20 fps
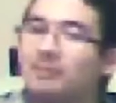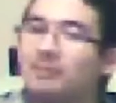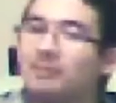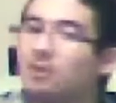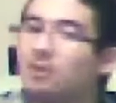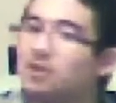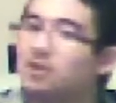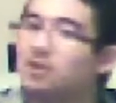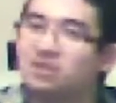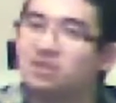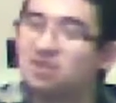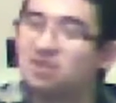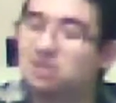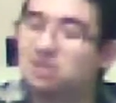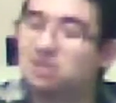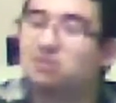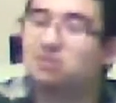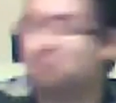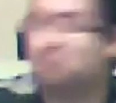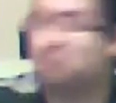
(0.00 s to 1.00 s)
but it's
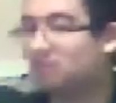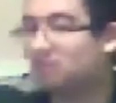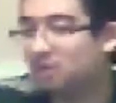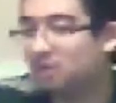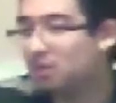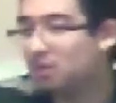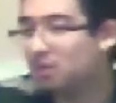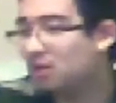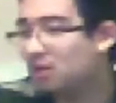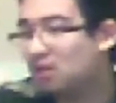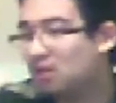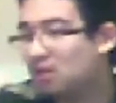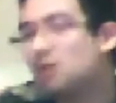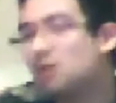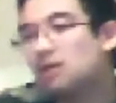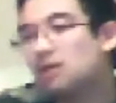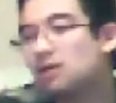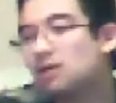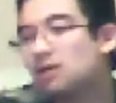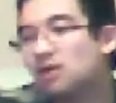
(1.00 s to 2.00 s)
it's,
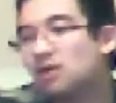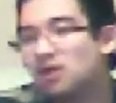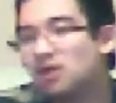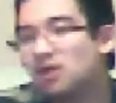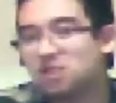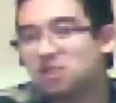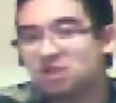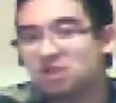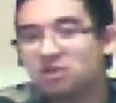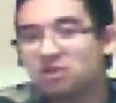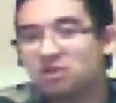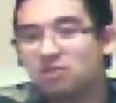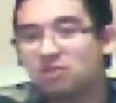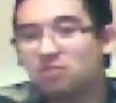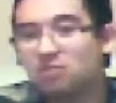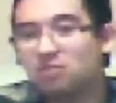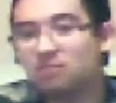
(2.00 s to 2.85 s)
it's still